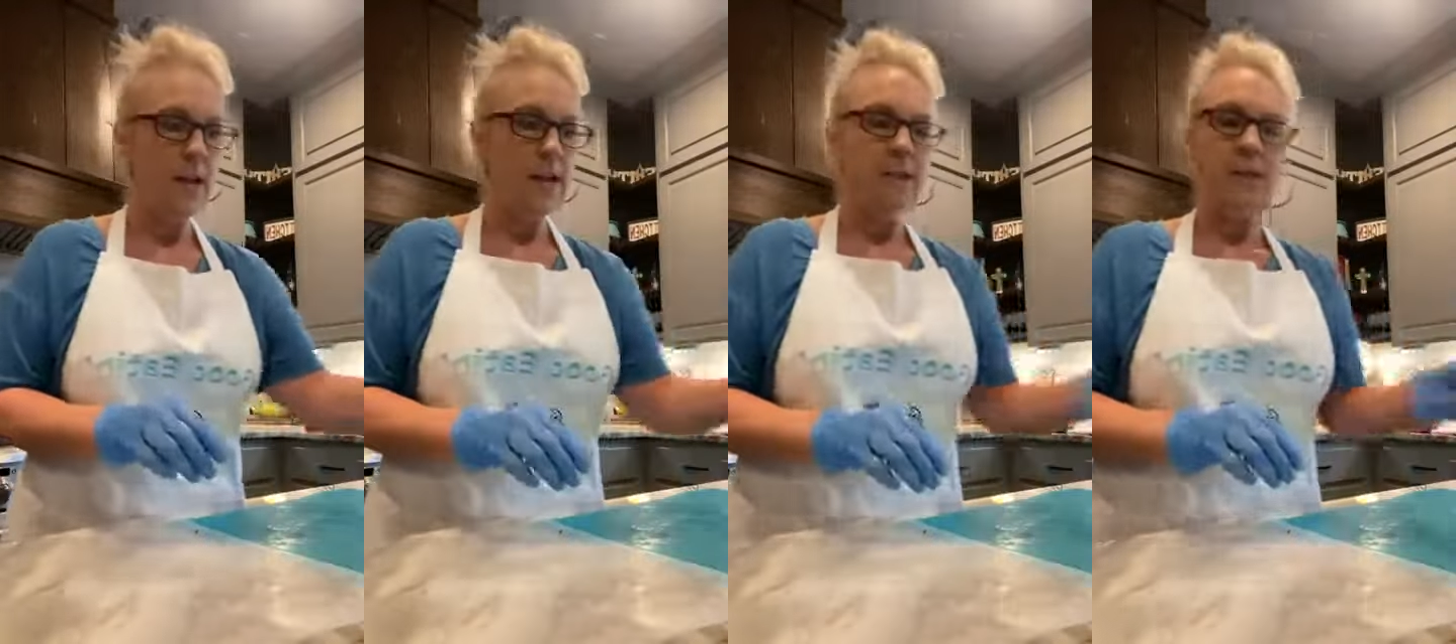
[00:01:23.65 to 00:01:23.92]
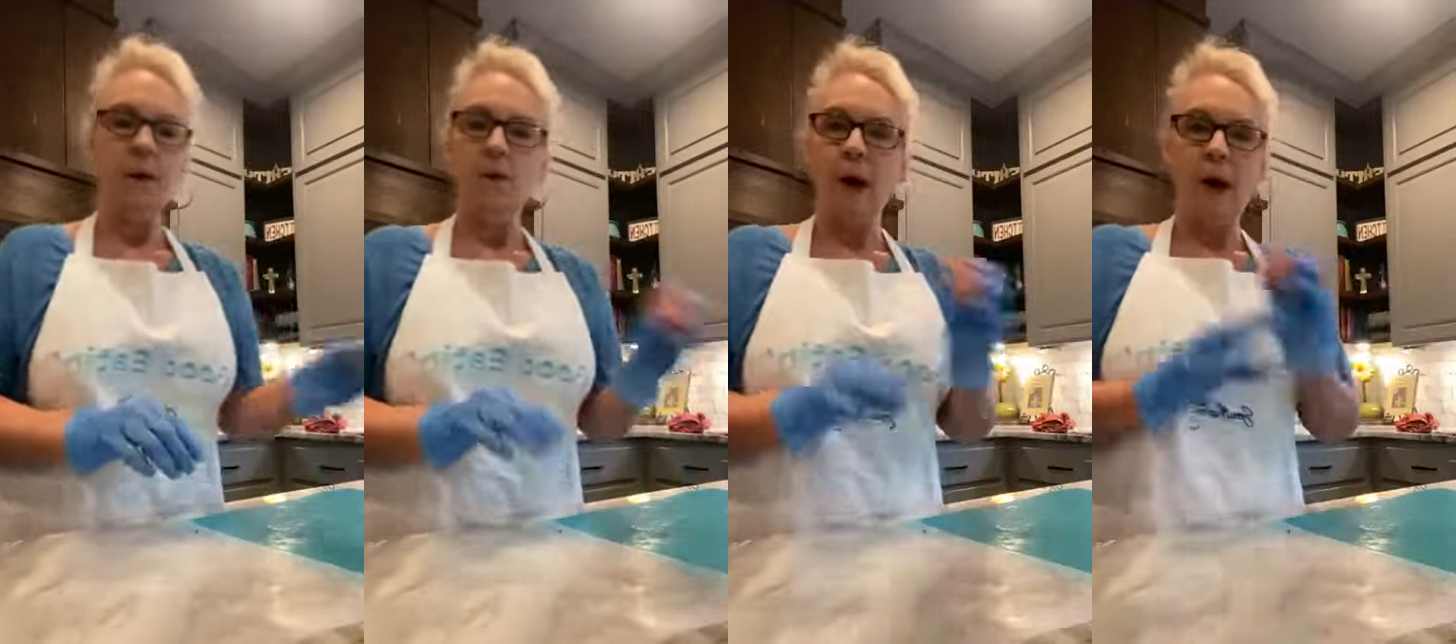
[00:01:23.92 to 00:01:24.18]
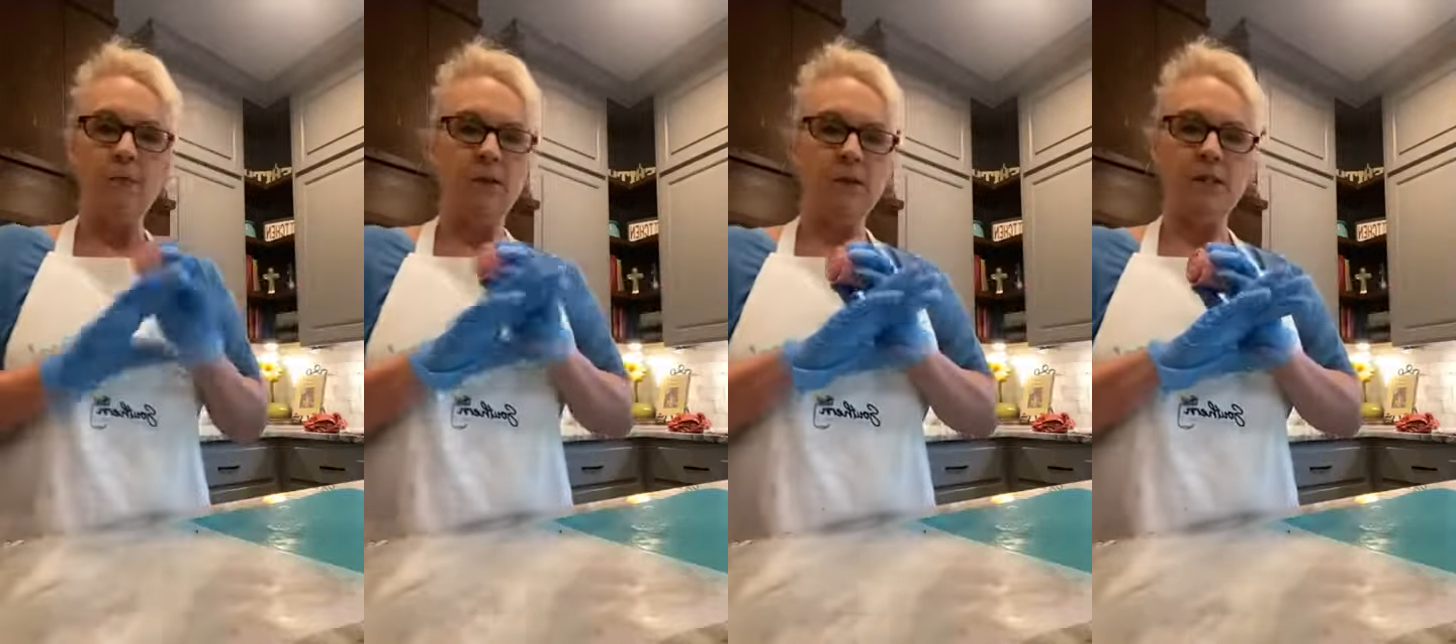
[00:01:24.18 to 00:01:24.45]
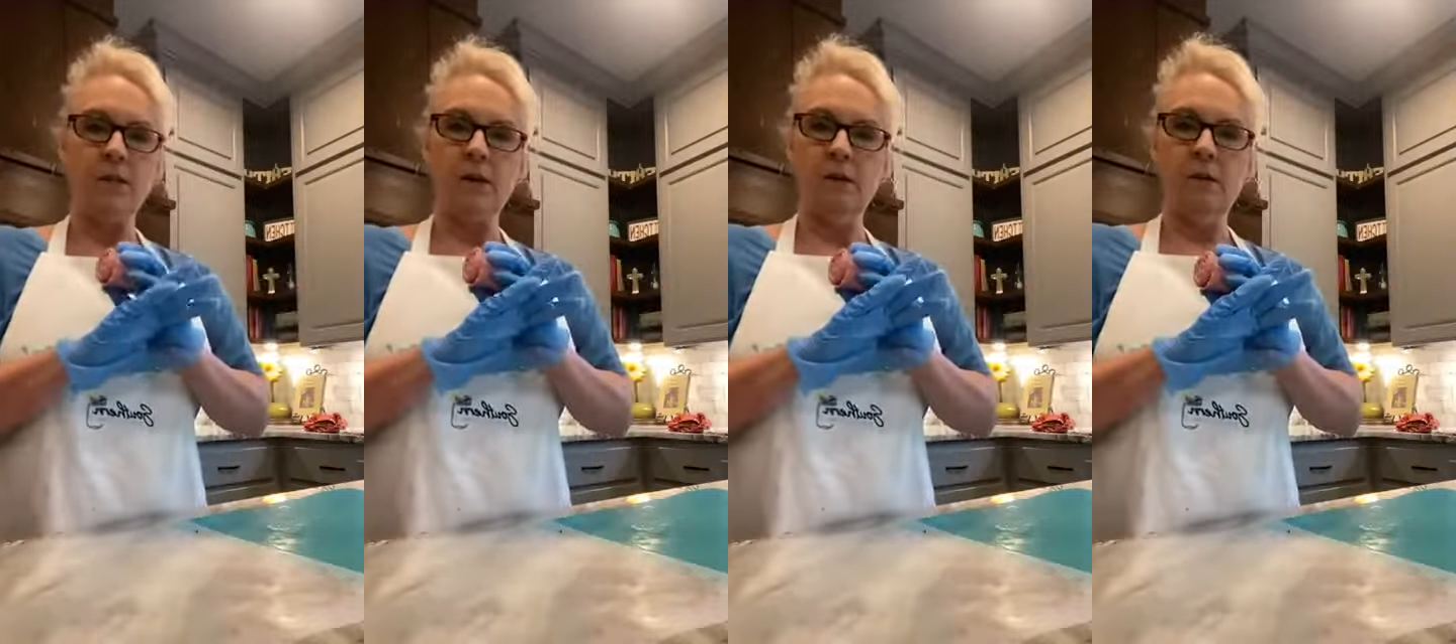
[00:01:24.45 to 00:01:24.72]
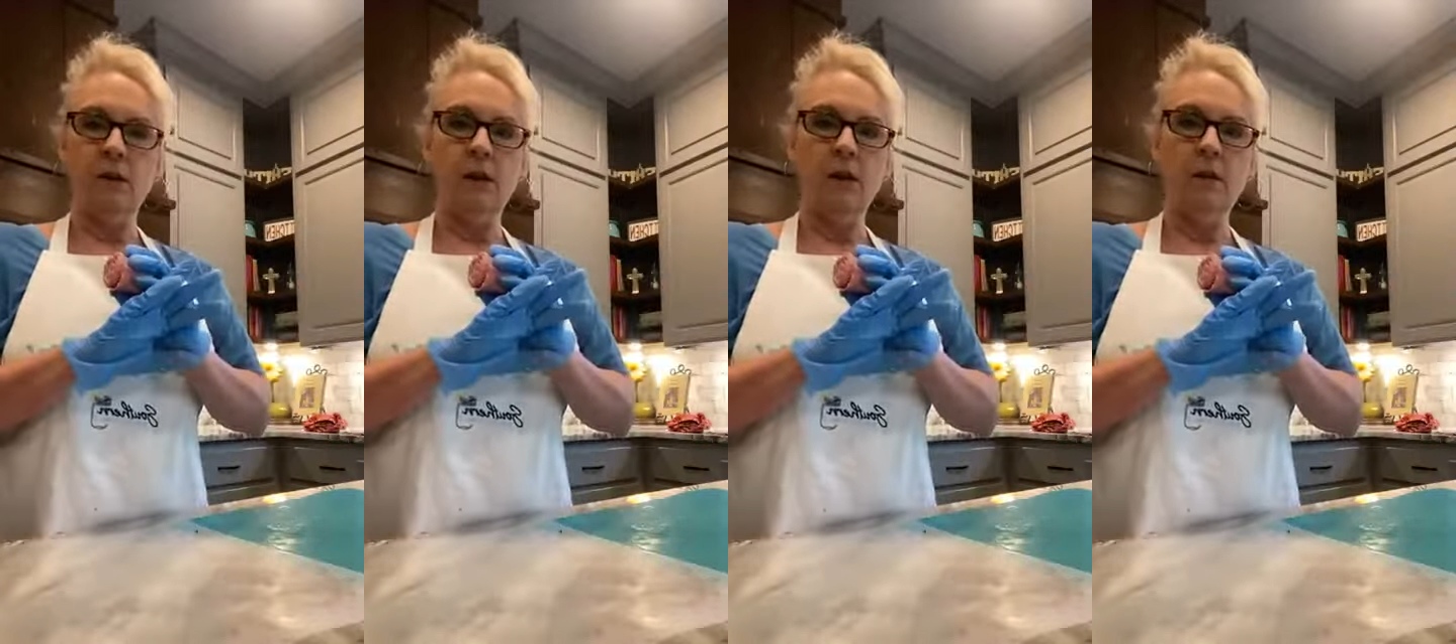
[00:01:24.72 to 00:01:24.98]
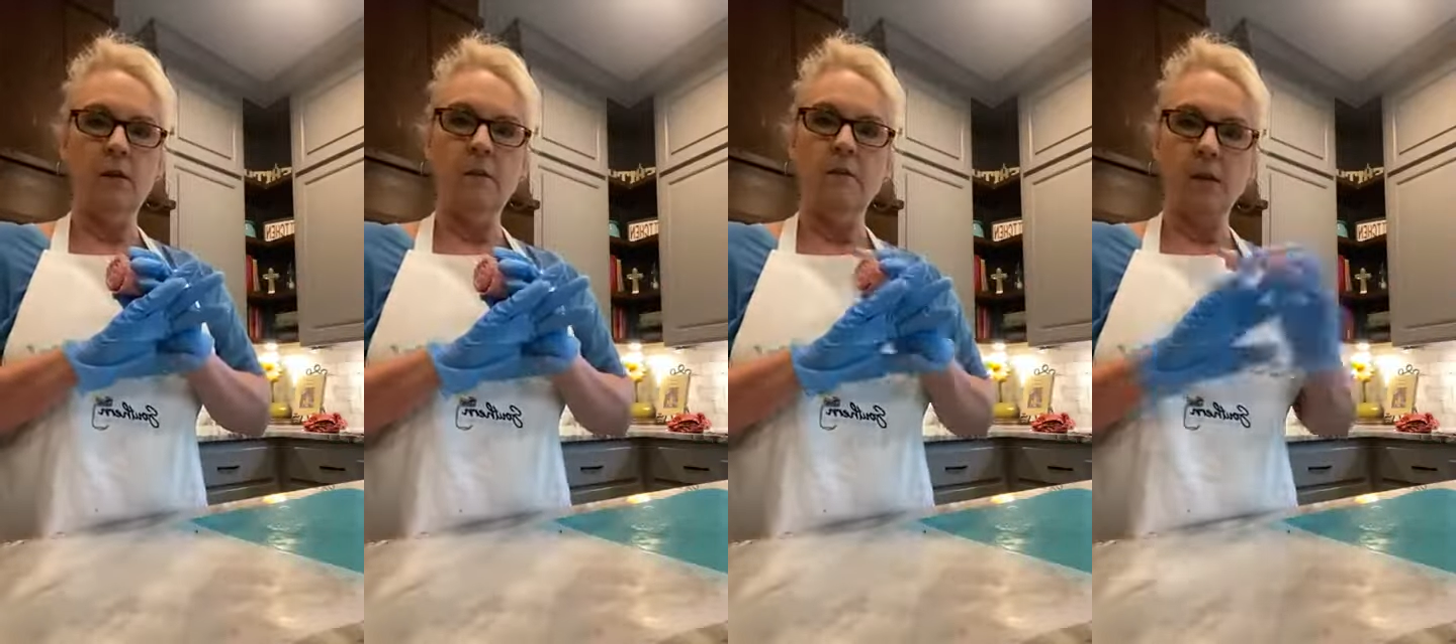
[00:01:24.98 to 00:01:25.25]
So I'm just going to
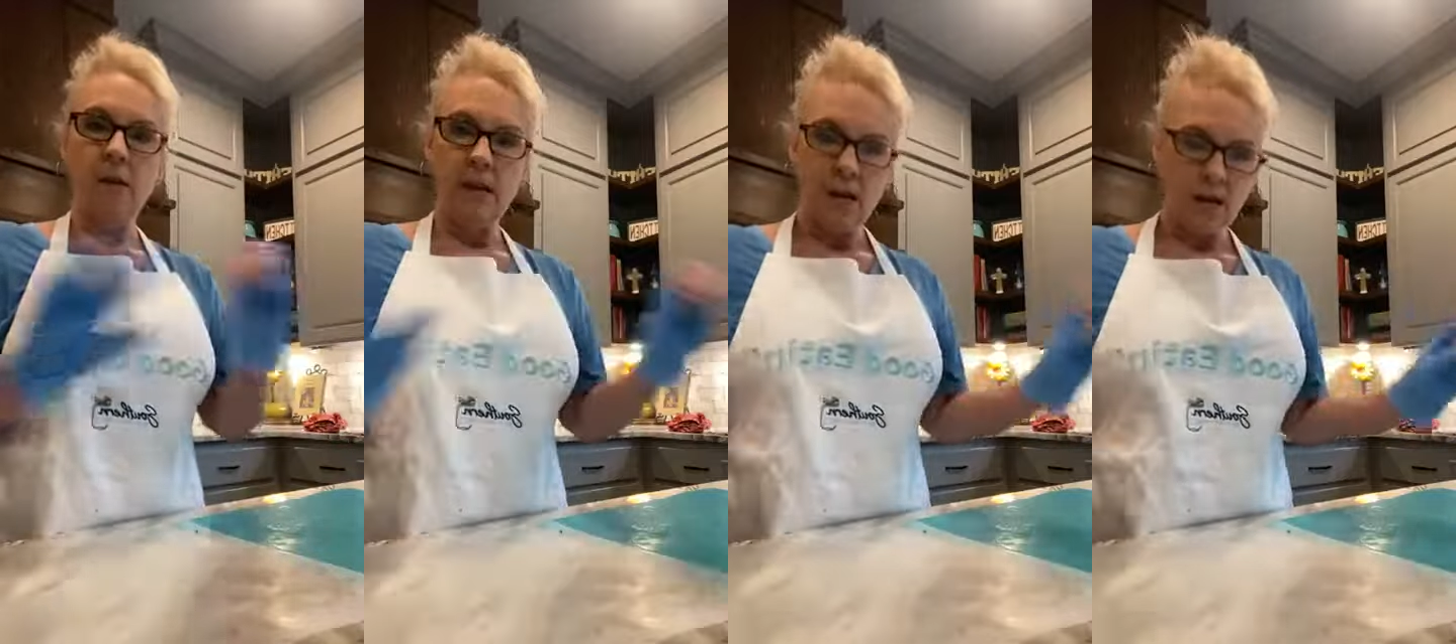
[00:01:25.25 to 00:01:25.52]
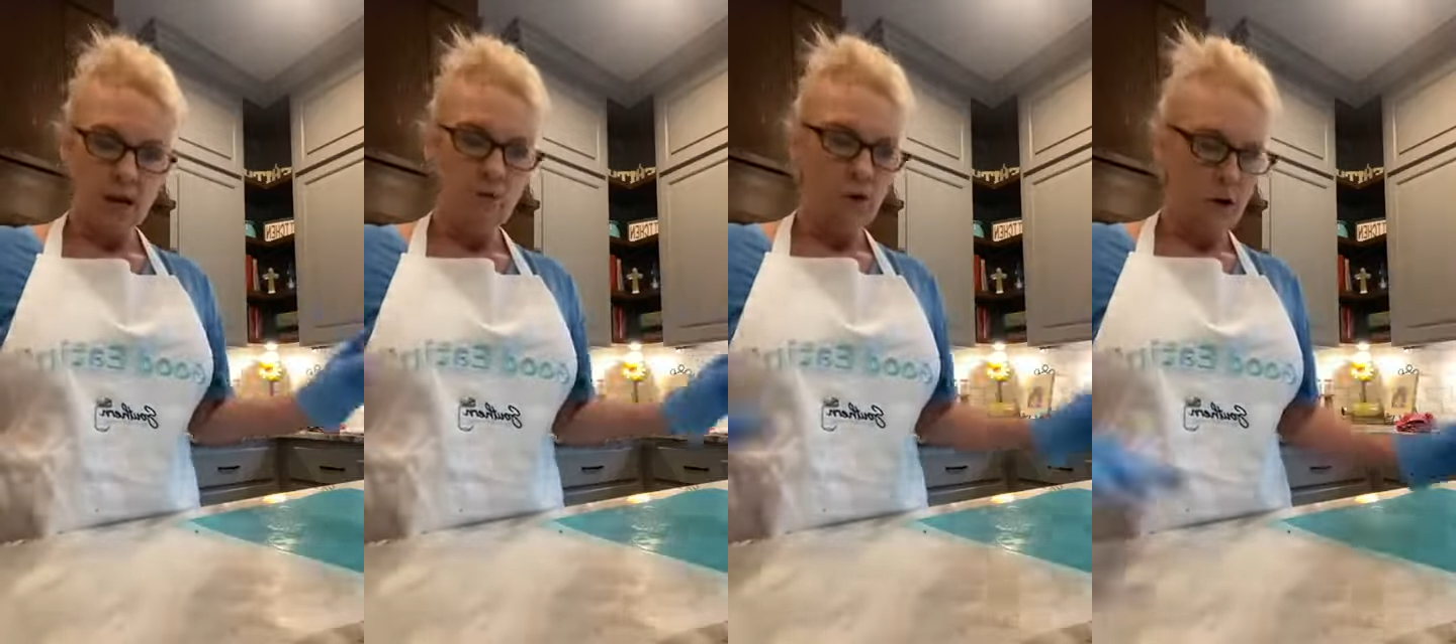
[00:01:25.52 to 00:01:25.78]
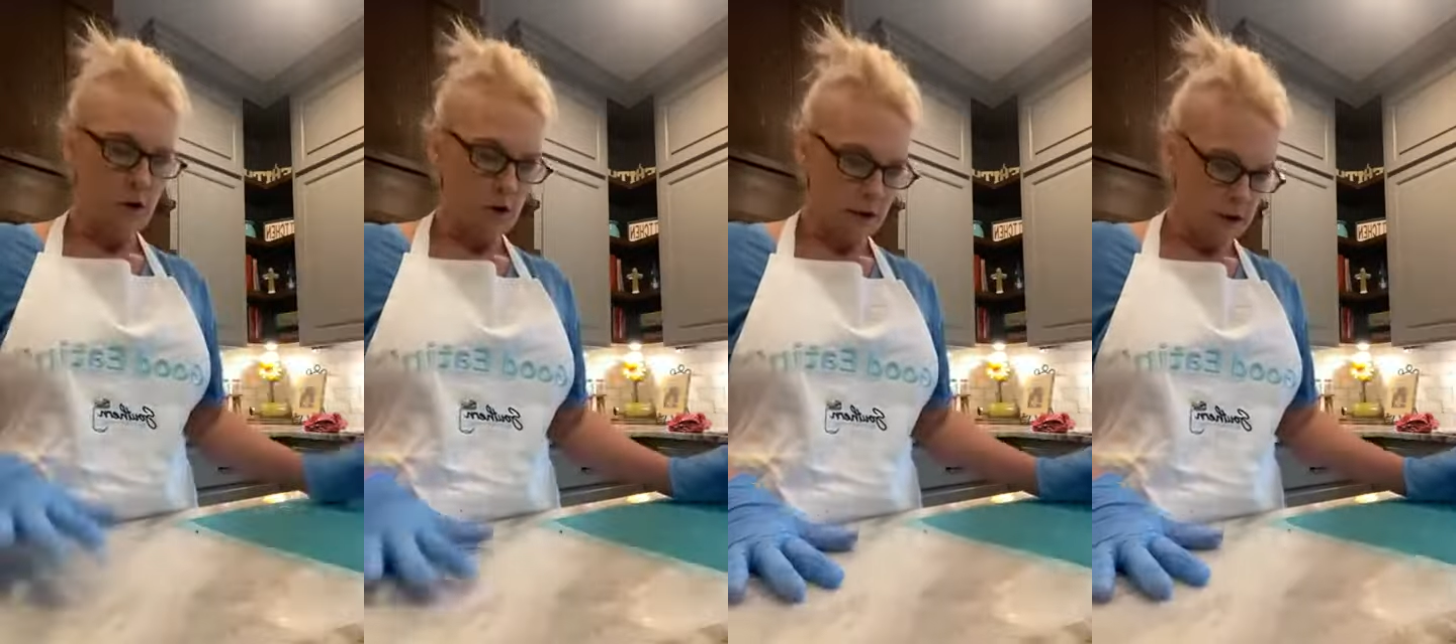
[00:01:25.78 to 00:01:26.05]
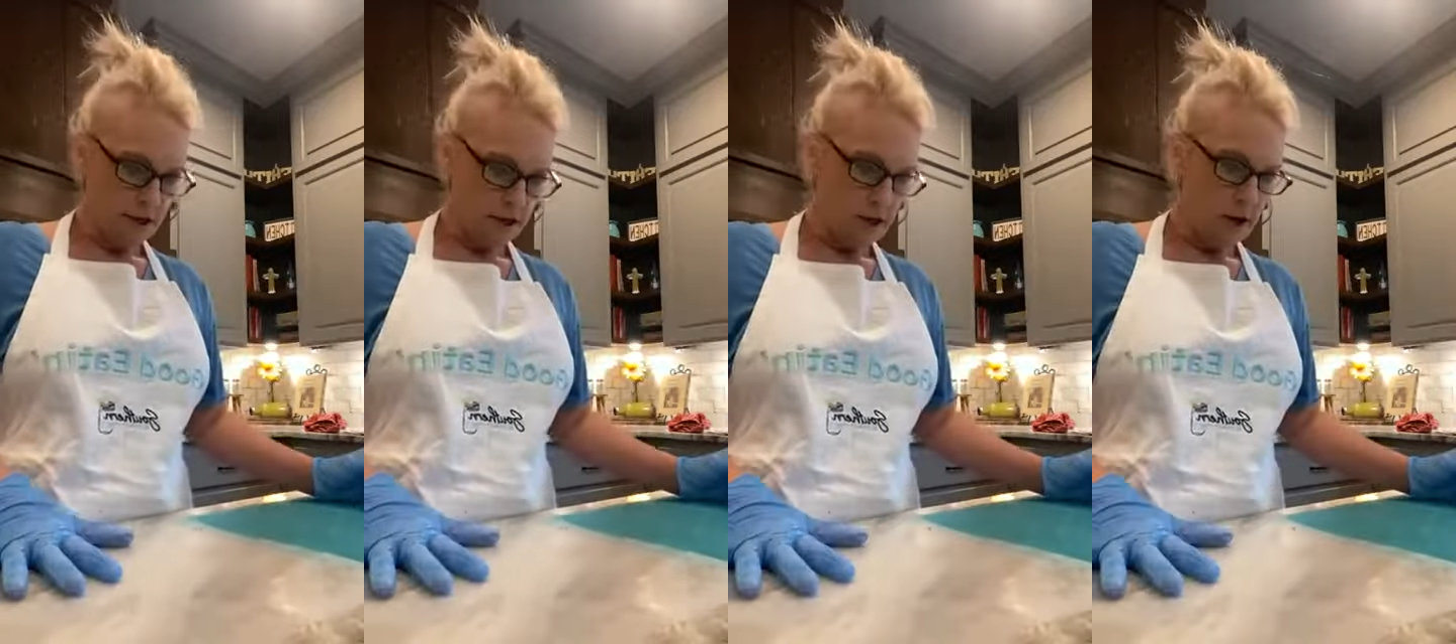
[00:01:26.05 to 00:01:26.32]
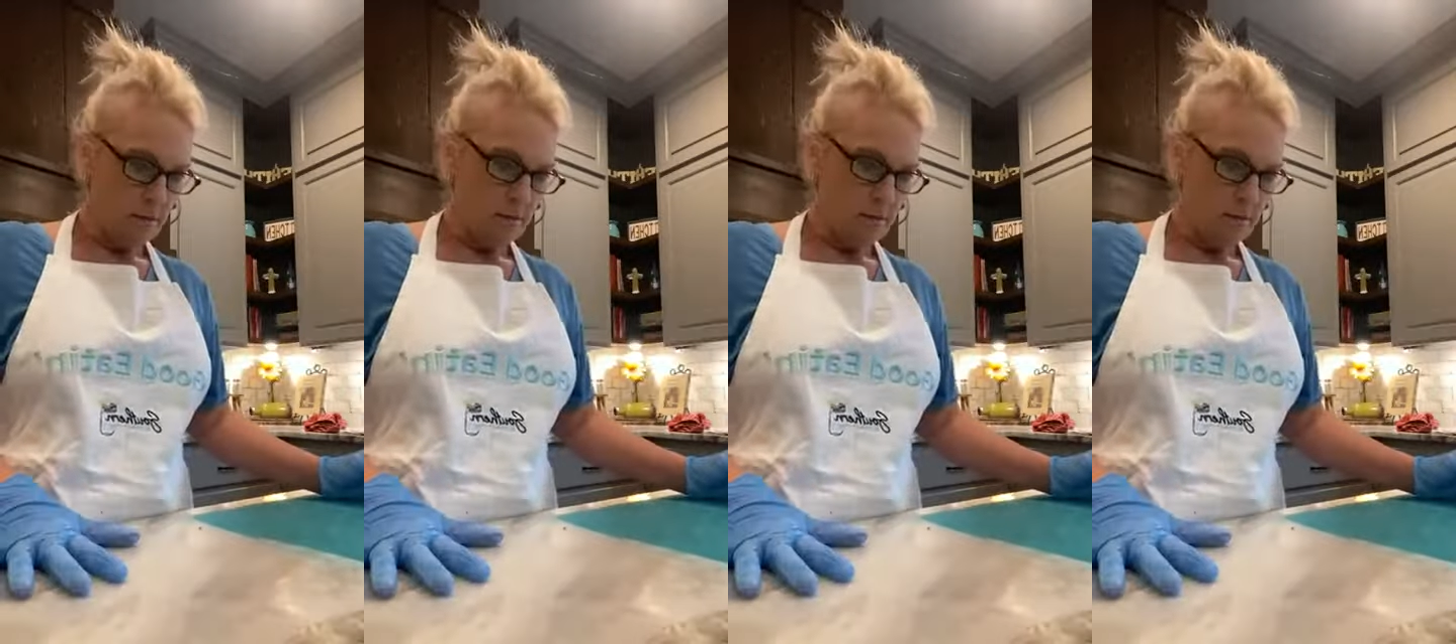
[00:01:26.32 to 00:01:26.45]
be unrolling